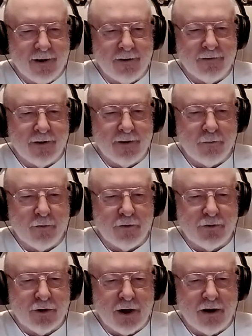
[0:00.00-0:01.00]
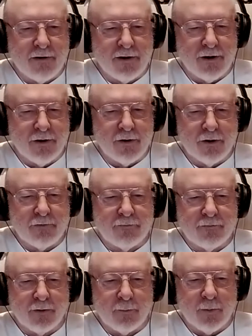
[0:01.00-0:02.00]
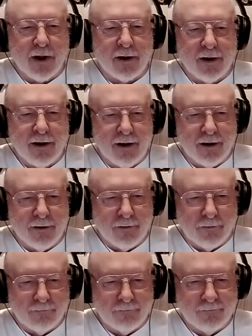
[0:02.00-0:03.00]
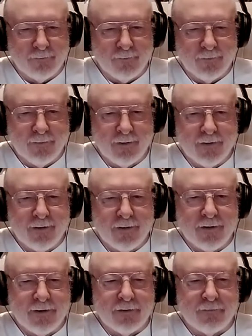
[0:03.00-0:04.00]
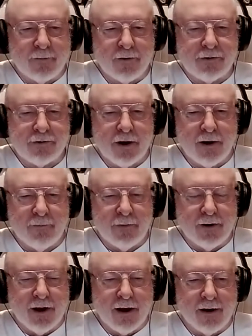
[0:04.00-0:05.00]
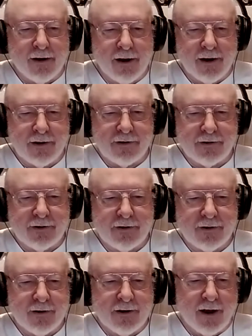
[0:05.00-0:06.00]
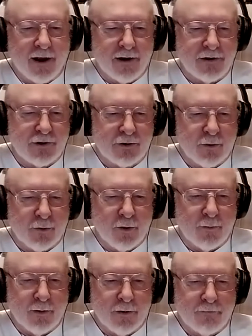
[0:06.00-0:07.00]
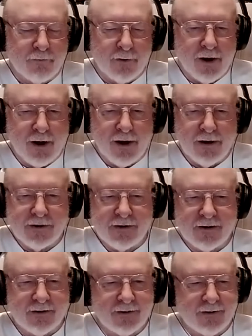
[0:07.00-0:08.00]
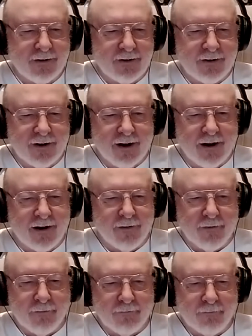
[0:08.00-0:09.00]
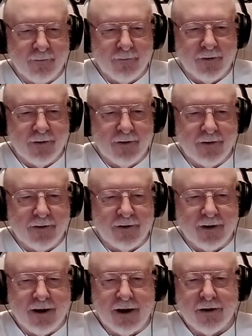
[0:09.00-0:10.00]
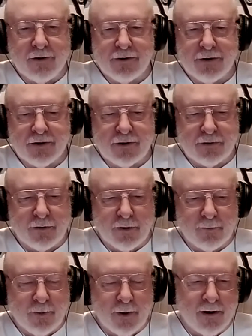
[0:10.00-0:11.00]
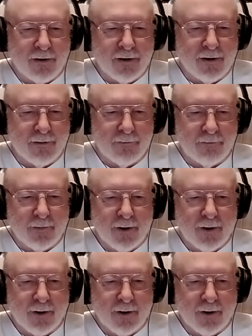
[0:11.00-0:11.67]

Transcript: they were generally good for about a year. The first time you got a nice ice storm and a freeze, you know, the gears would strip out in them.